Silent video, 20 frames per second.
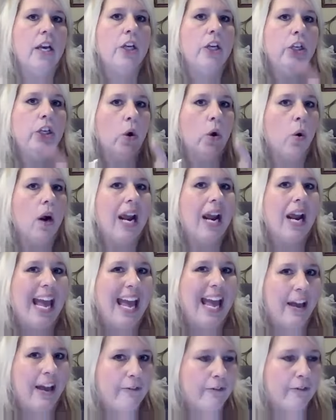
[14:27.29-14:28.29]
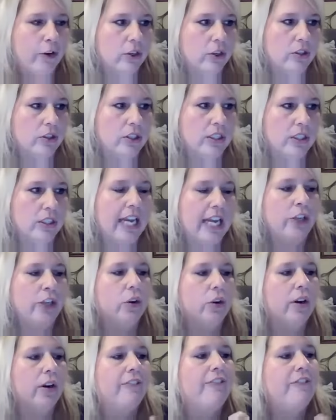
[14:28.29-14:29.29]
your efforts and
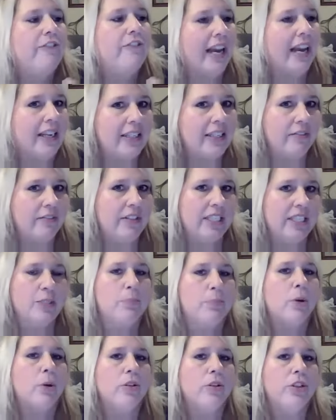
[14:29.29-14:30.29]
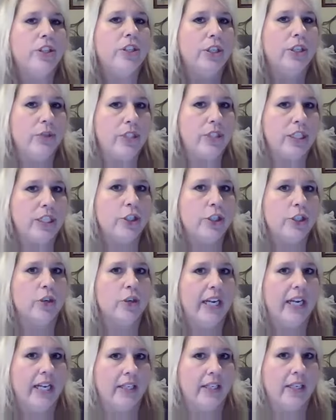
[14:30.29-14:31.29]
your effectiveness produces your
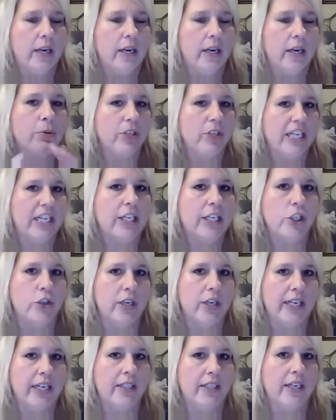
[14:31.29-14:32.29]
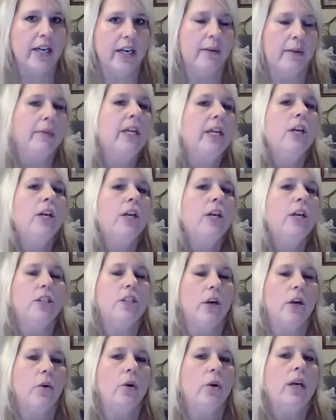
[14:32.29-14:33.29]
income, predicts your income.
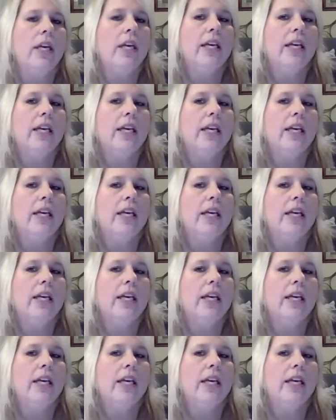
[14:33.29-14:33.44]
So